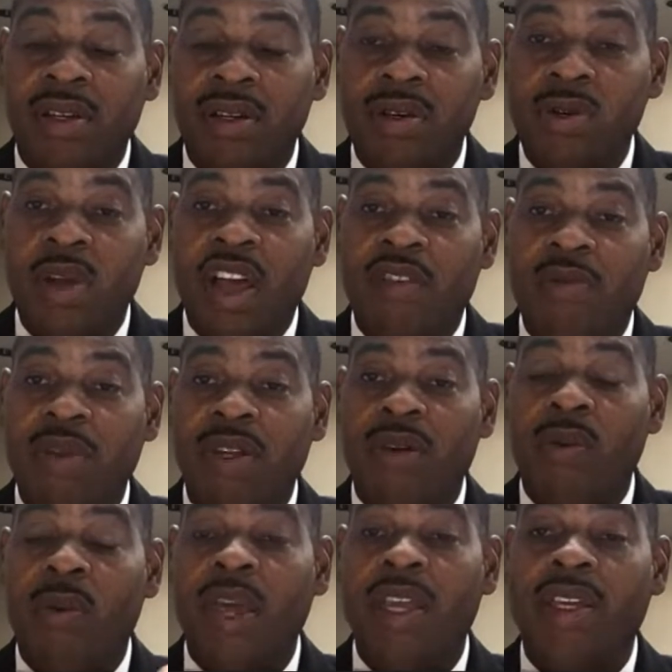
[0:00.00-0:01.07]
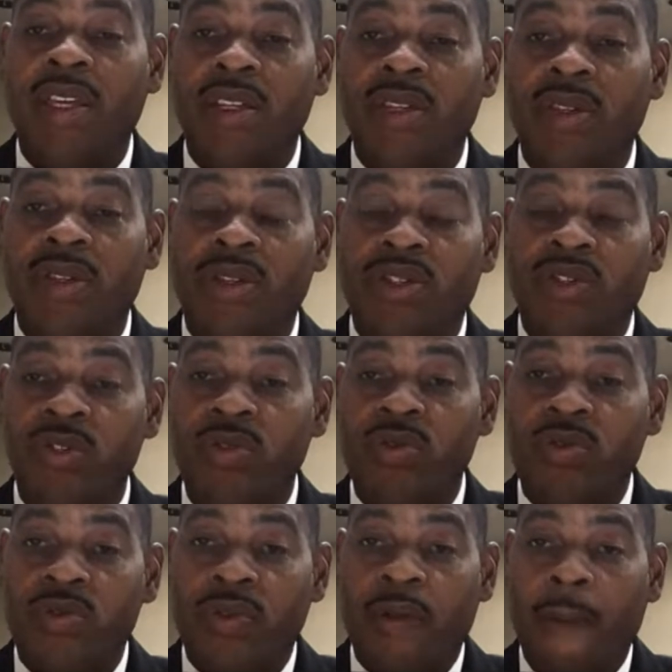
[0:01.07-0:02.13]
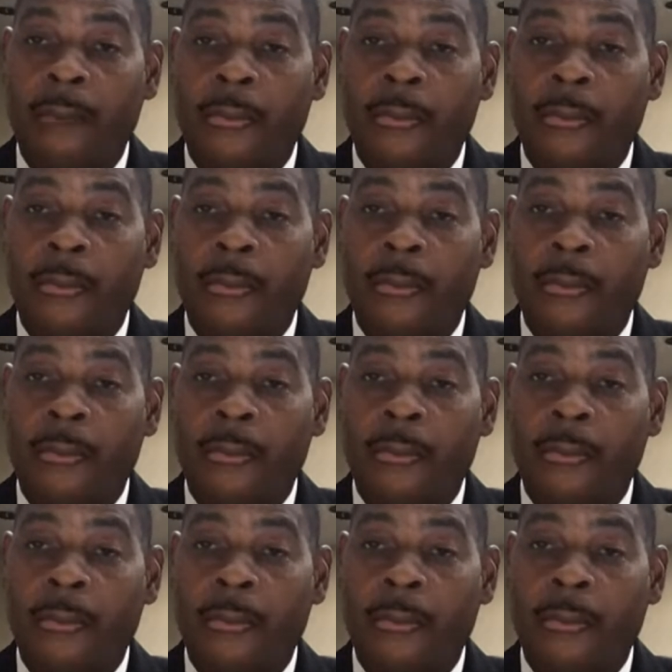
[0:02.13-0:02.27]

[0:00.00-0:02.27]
who have been awakened to the truth,